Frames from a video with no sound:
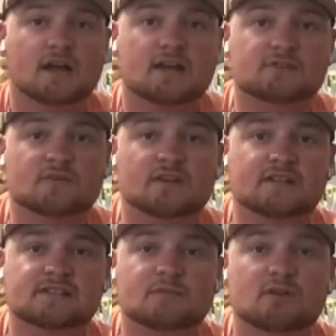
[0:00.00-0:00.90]
is one of
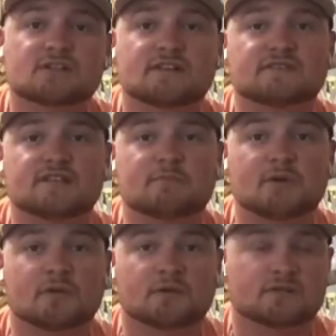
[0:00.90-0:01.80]
these MR17
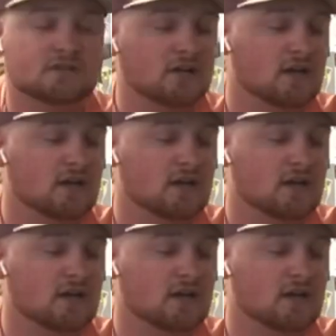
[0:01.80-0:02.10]
mirror lures.